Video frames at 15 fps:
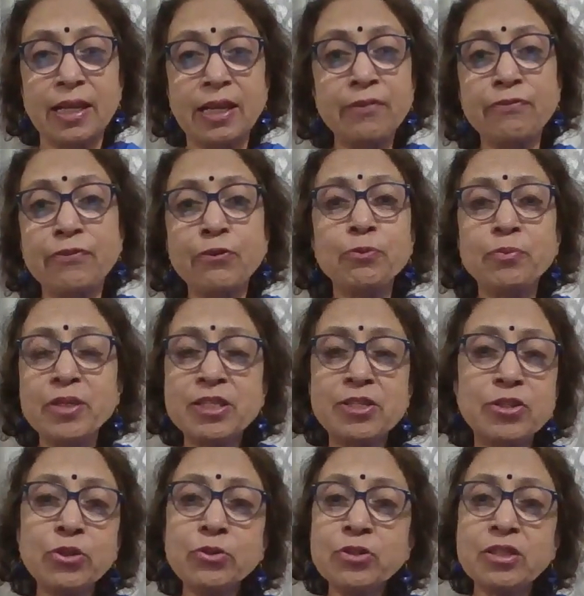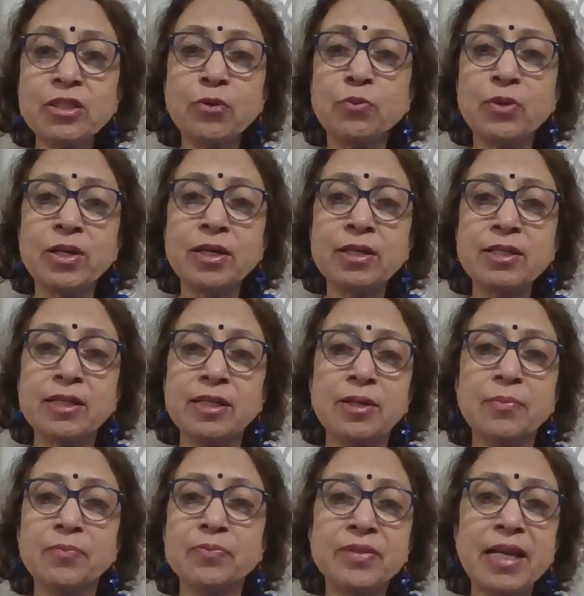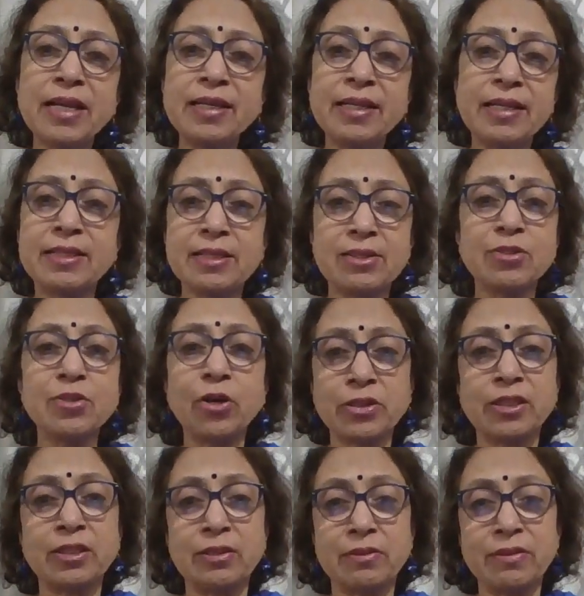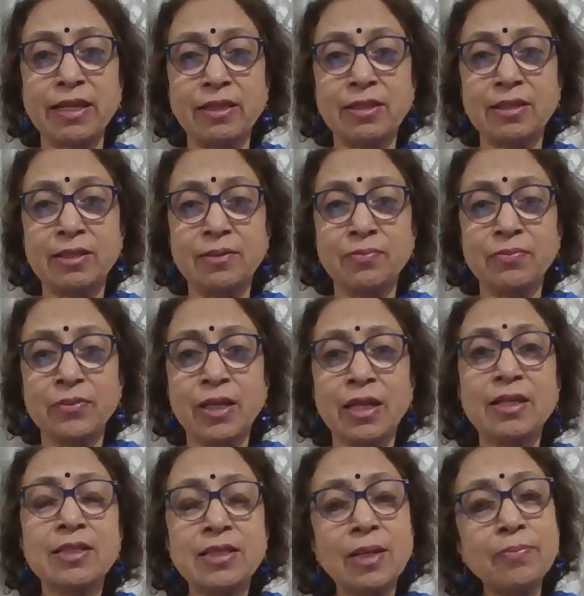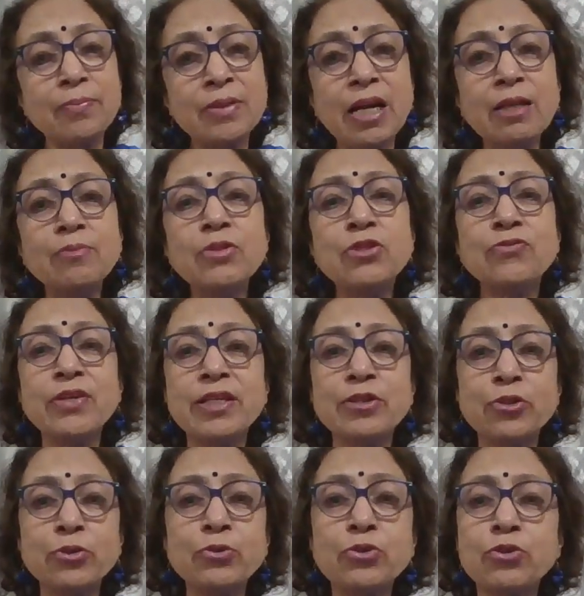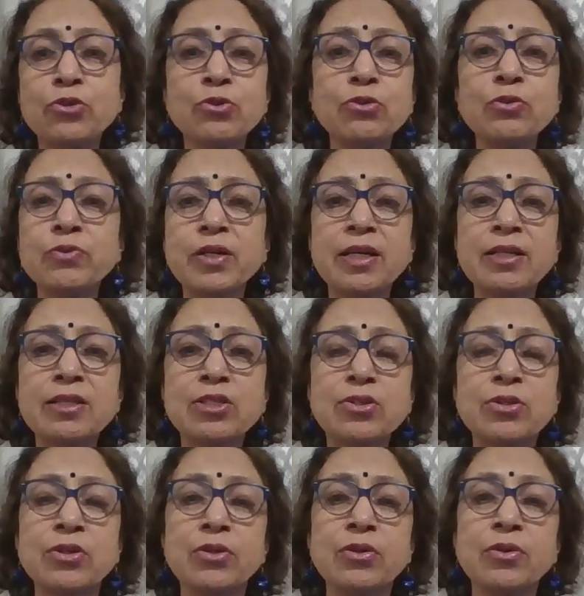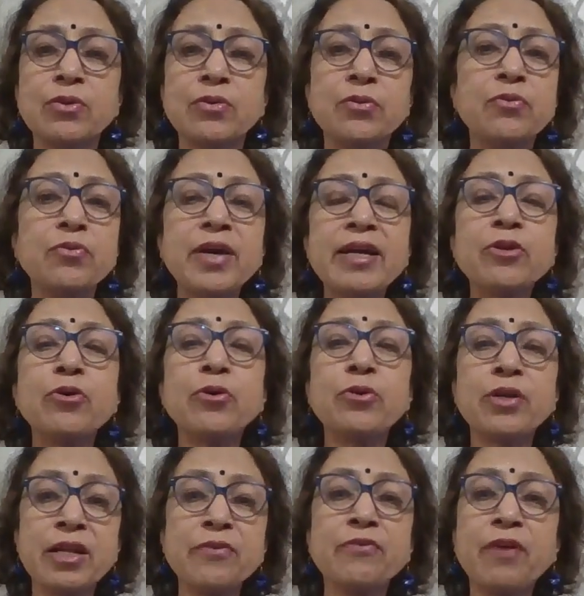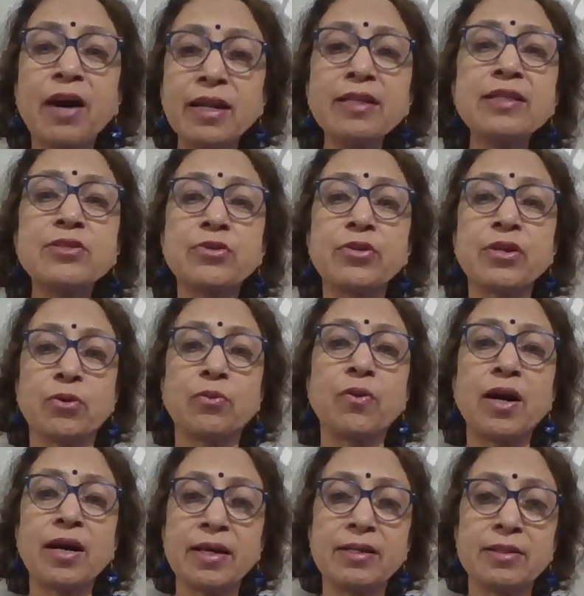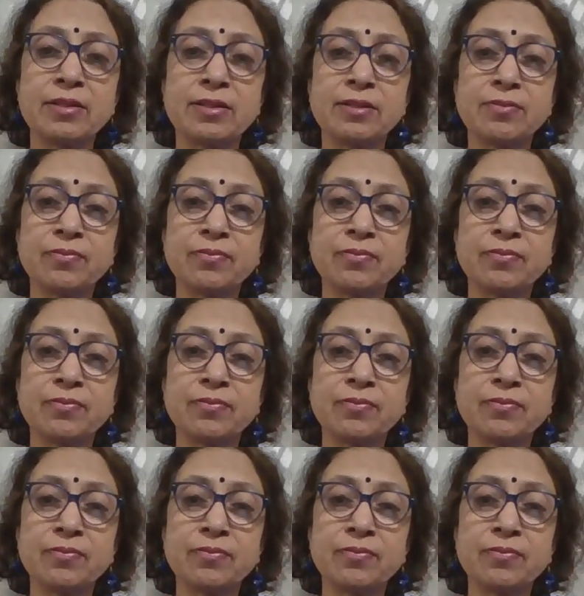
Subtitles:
If you misuse a word, then it is not correct. Sometimes we use two words where only one is required.